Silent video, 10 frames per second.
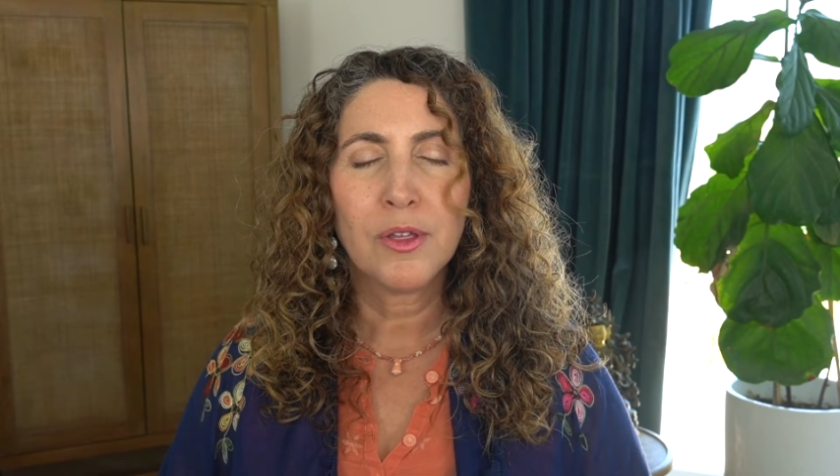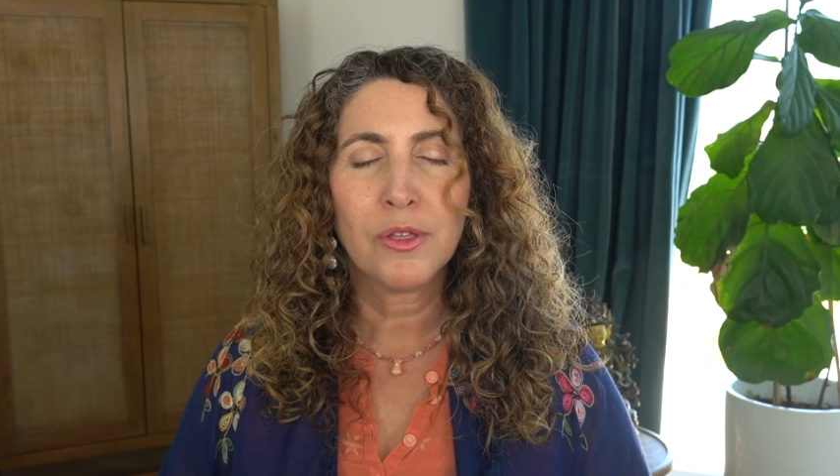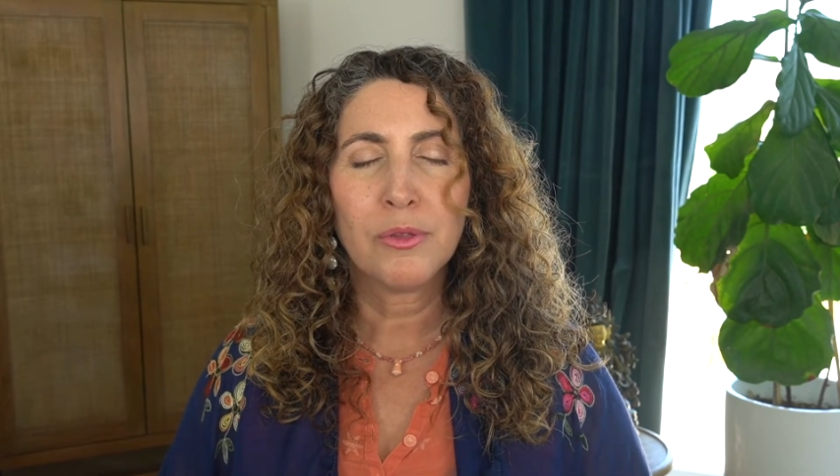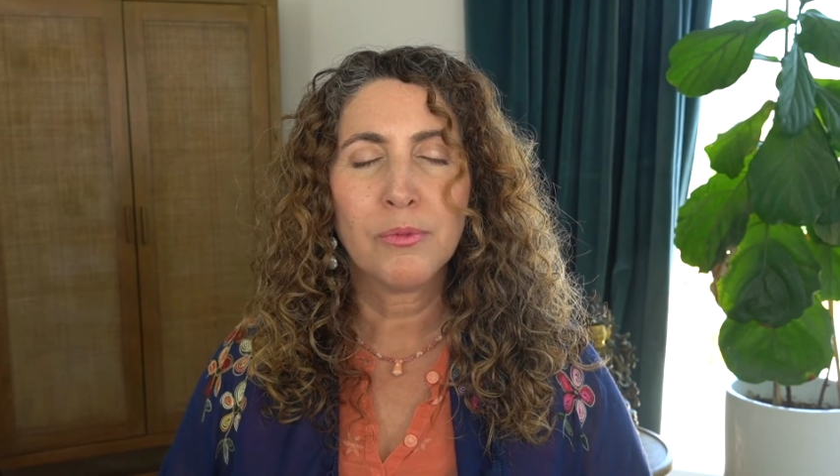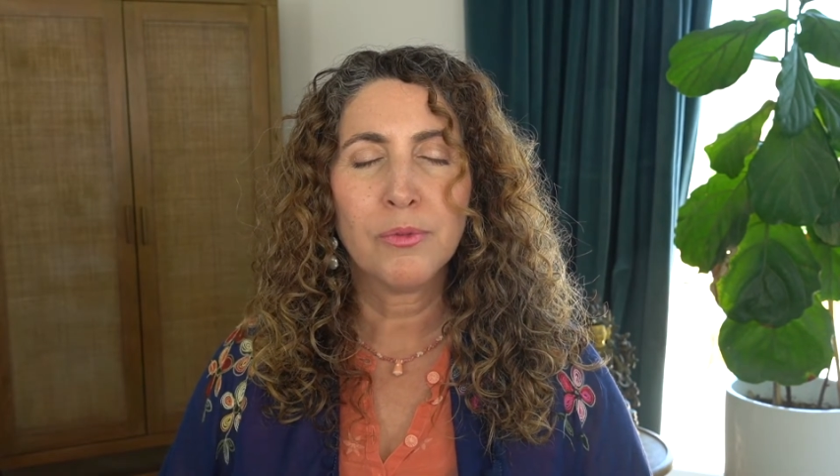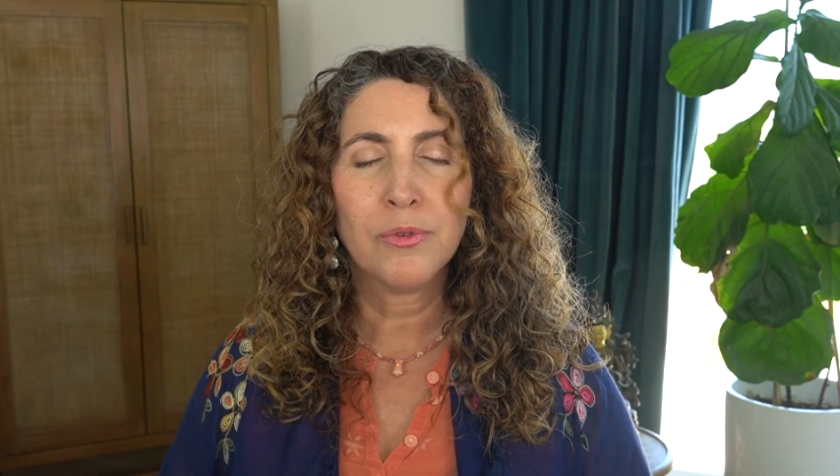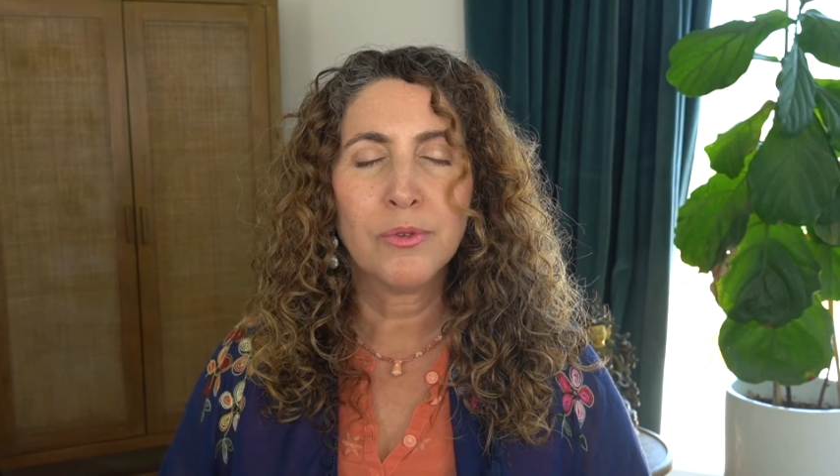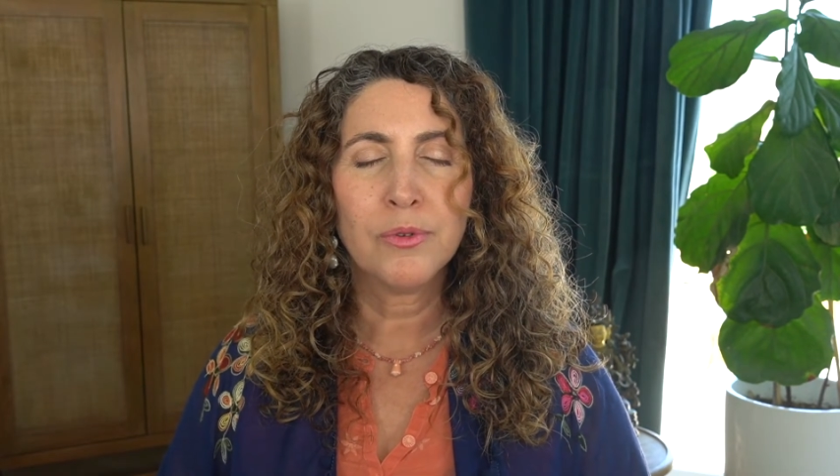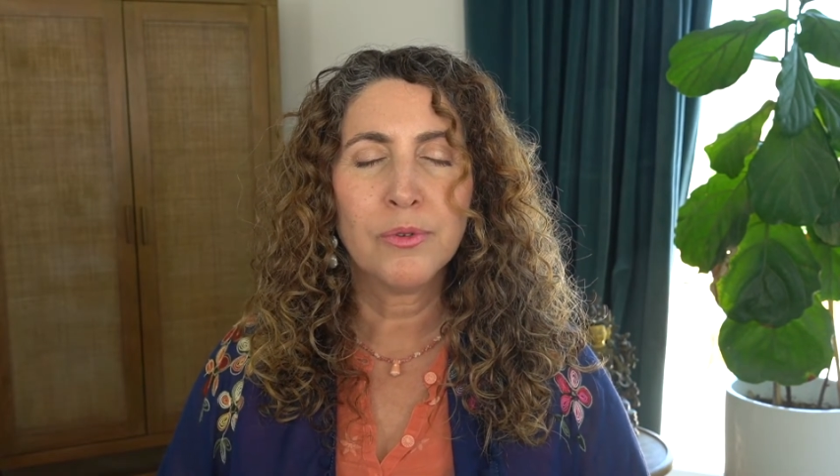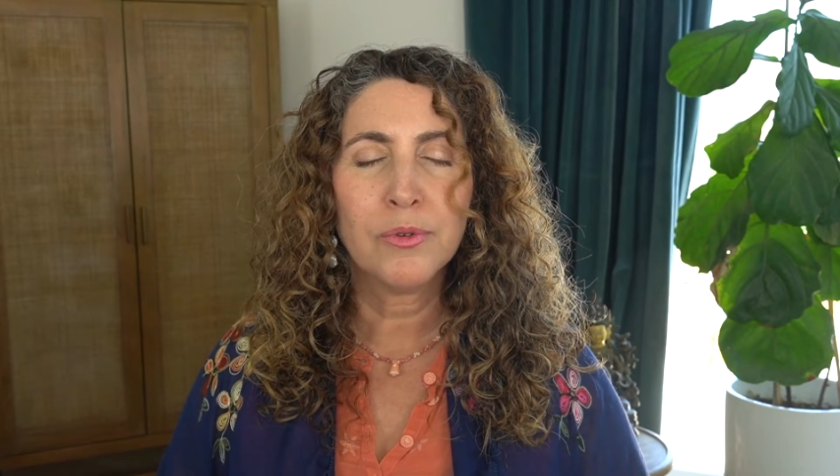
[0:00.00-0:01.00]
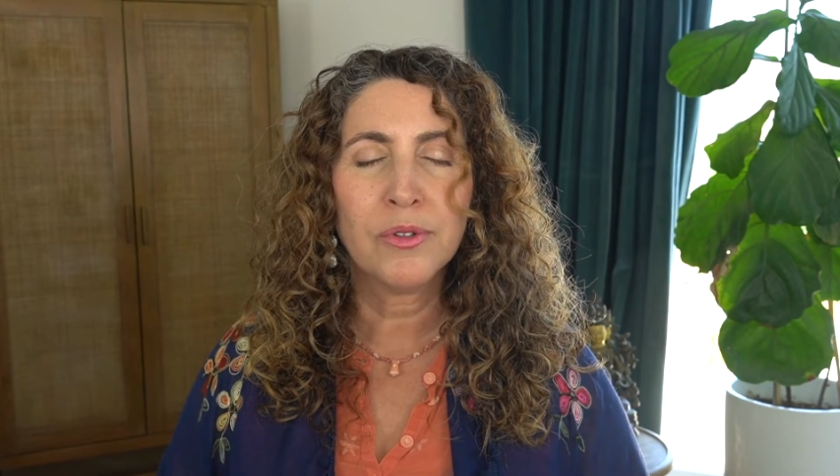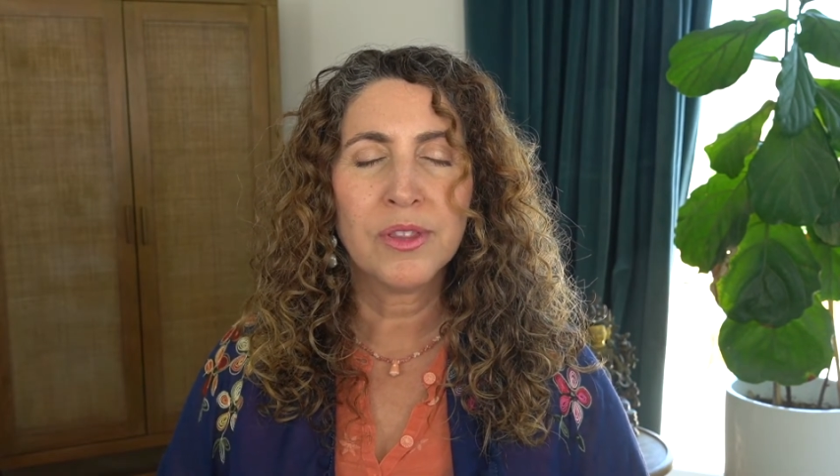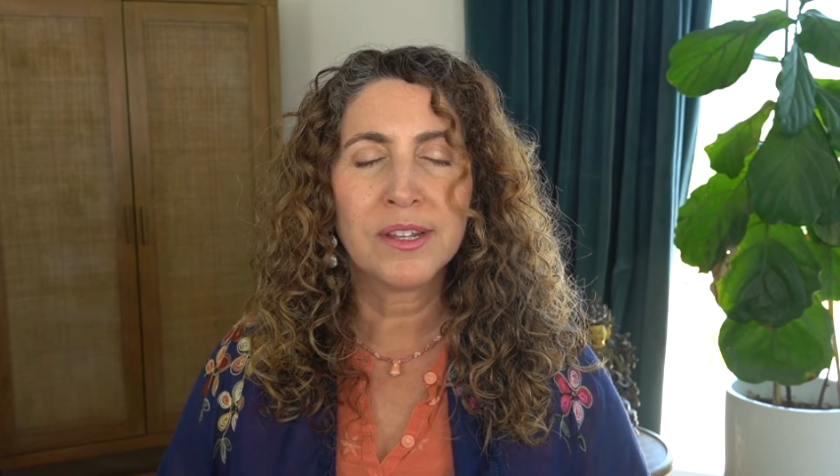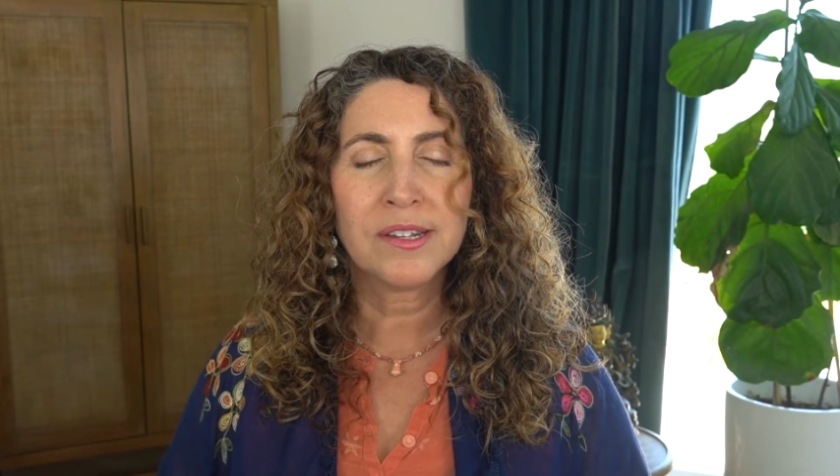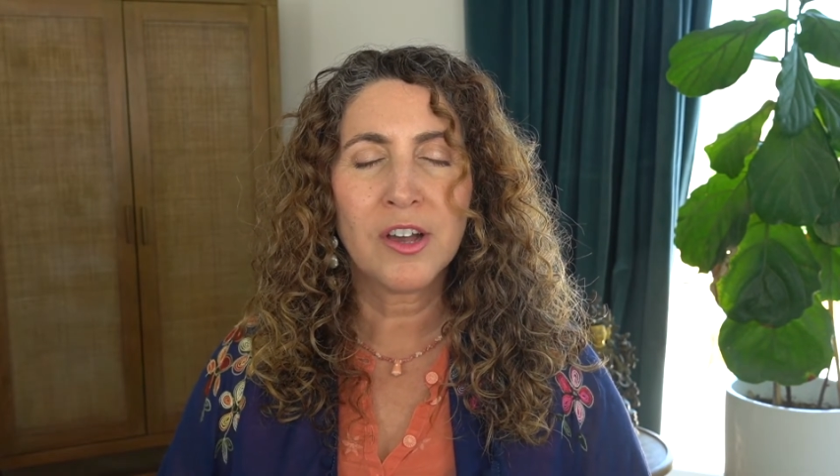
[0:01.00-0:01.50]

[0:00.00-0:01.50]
through this